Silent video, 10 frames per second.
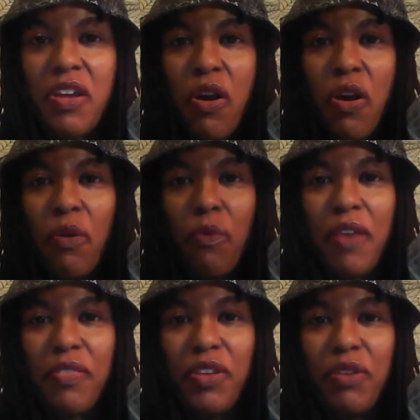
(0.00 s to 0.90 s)
or
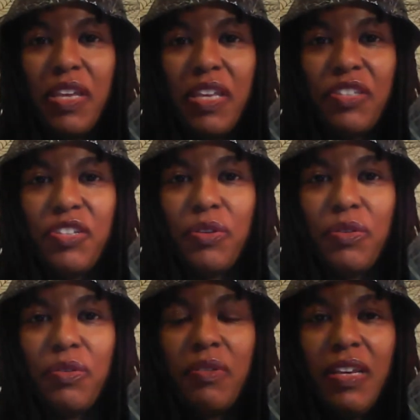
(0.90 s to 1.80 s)
whether you get
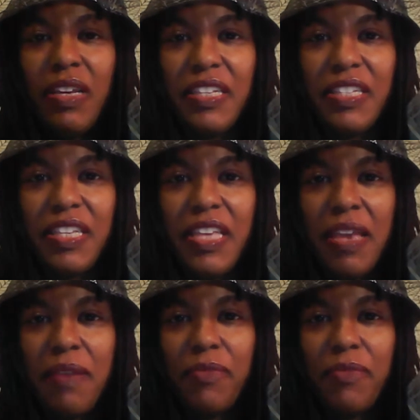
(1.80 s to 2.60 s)
to escape